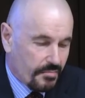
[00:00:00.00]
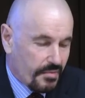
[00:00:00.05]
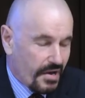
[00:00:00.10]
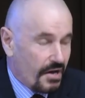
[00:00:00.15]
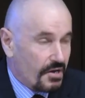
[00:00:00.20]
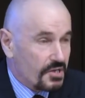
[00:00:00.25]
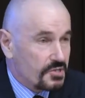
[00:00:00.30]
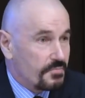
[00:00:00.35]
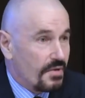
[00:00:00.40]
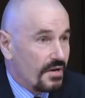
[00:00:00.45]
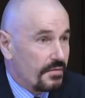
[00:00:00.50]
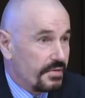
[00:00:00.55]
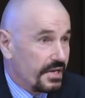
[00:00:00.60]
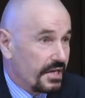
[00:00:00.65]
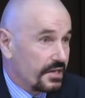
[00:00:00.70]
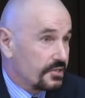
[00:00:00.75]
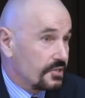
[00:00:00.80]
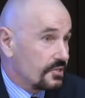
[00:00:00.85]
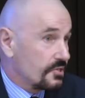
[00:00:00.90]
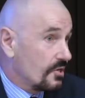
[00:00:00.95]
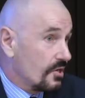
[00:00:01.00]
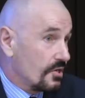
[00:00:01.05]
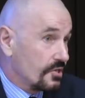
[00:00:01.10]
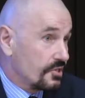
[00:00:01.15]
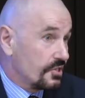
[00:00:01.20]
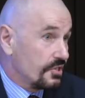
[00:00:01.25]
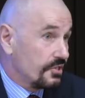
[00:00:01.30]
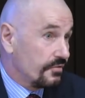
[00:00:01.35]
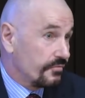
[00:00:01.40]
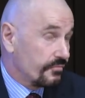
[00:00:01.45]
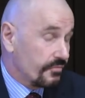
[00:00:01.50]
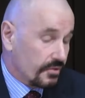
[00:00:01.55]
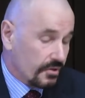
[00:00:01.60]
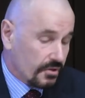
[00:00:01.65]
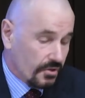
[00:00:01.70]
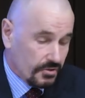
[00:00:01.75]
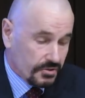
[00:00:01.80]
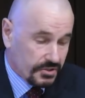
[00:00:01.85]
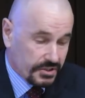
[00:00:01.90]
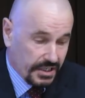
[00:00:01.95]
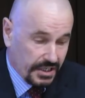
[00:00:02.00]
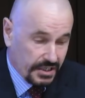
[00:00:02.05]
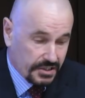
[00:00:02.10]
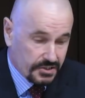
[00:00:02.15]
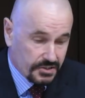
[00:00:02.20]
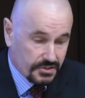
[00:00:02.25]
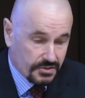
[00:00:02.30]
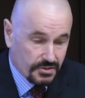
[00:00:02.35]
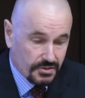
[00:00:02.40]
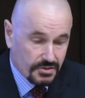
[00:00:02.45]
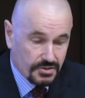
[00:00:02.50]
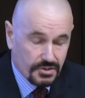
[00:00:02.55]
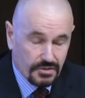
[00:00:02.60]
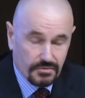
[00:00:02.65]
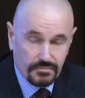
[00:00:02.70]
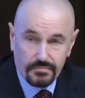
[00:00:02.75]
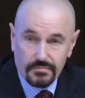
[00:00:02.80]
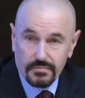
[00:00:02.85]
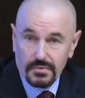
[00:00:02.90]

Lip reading: powers may be exercised in different contexts. So